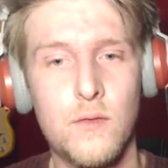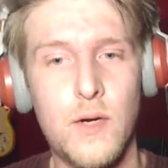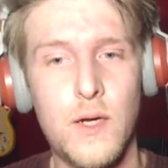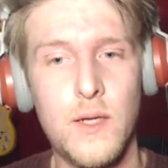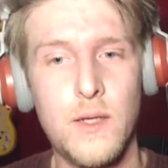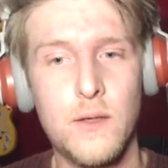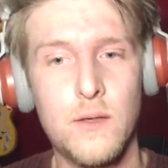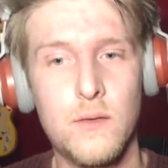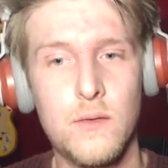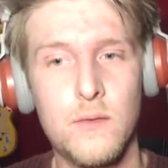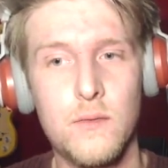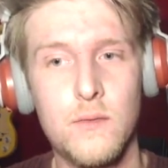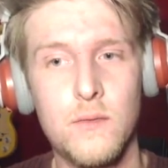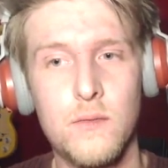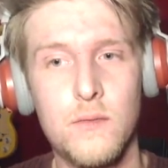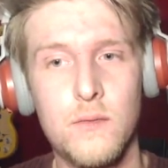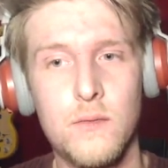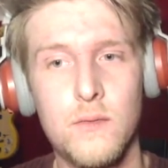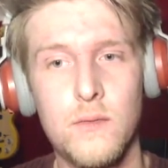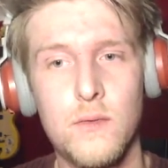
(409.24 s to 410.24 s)
Great.
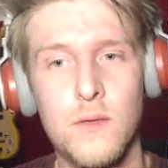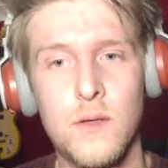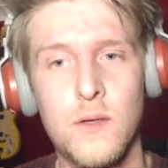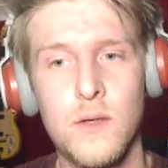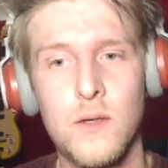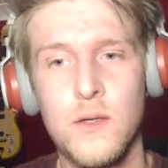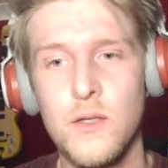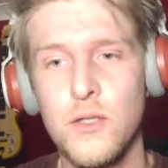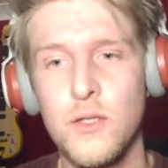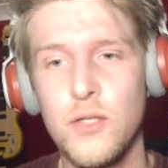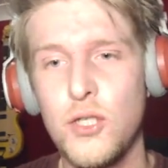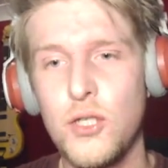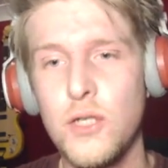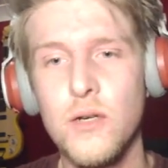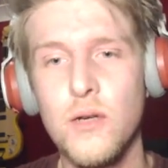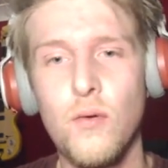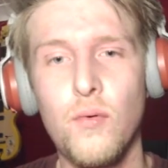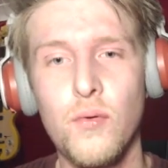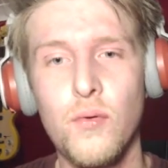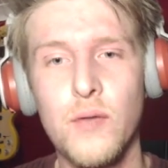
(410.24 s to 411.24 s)
She
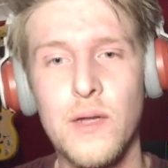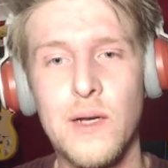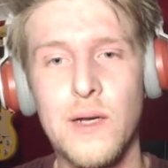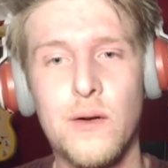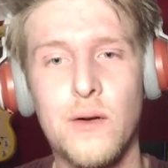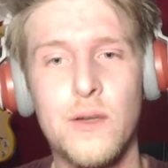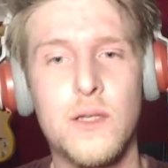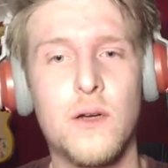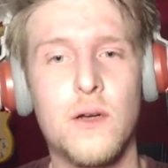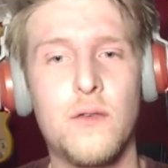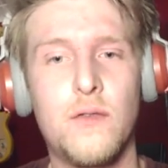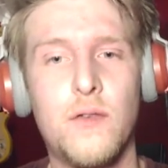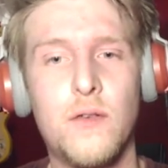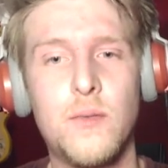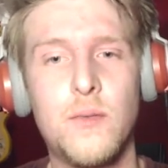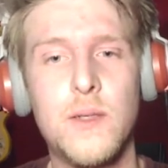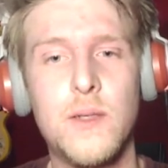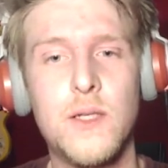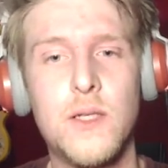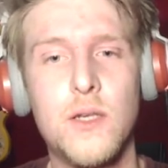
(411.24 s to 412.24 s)
turned all the lights
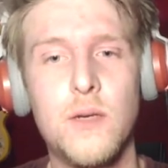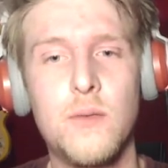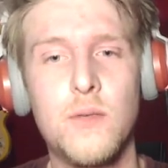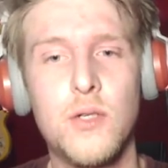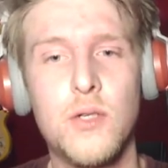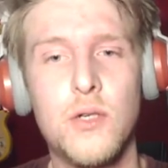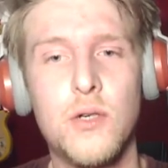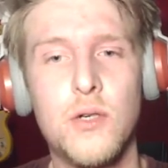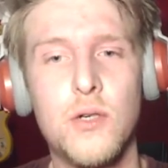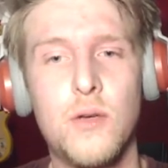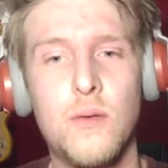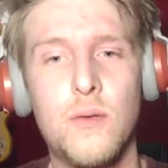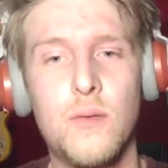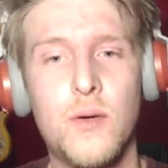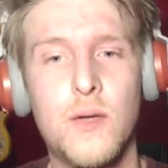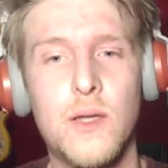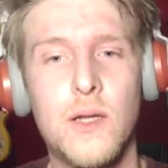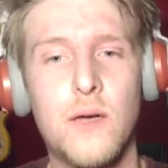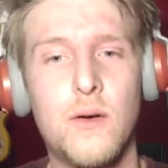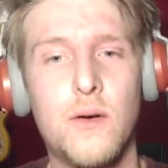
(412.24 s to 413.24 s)
off. I've spent so much time
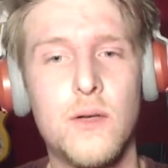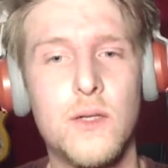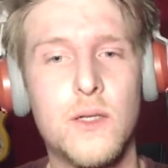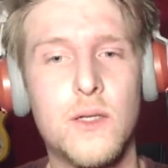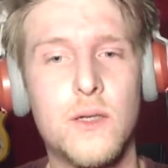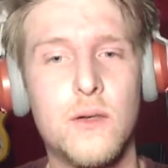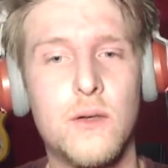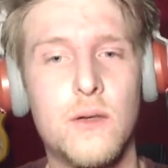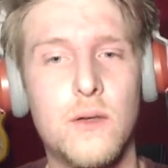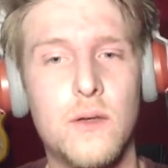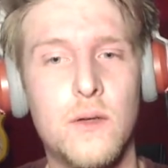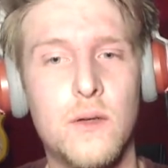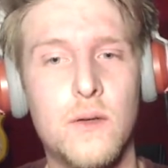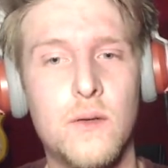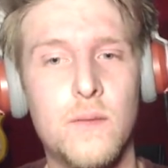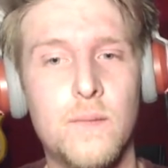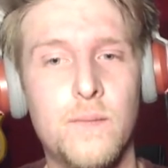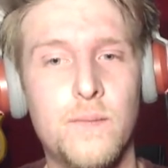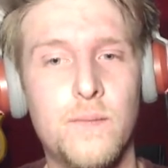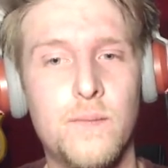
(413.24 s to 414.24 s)
putting the lights on.
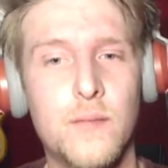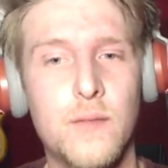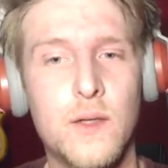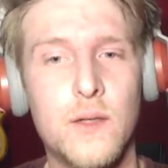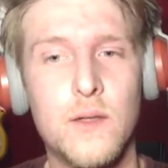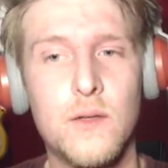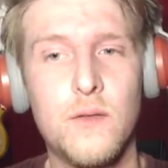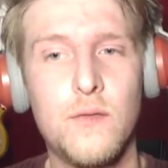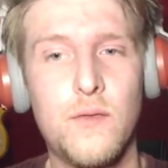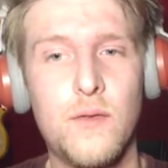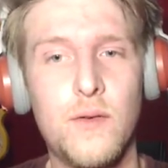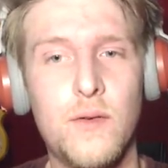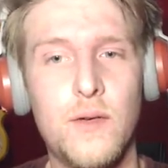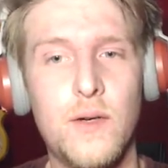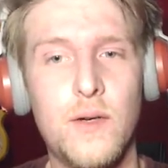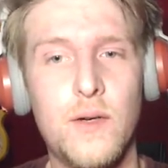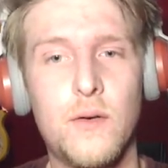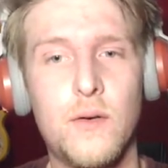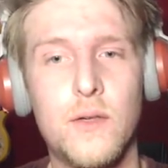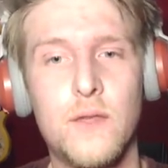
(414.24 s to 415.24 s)
It's not
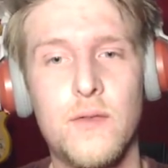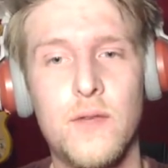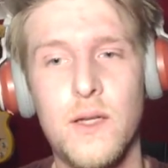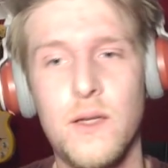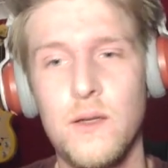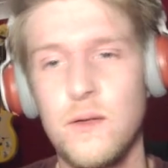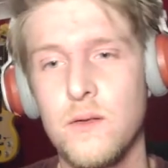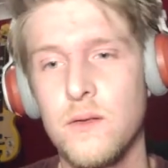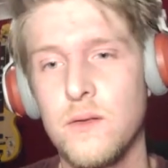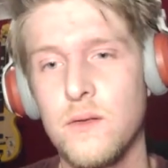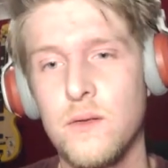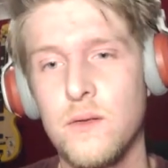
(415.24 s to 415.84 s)
very nice of her.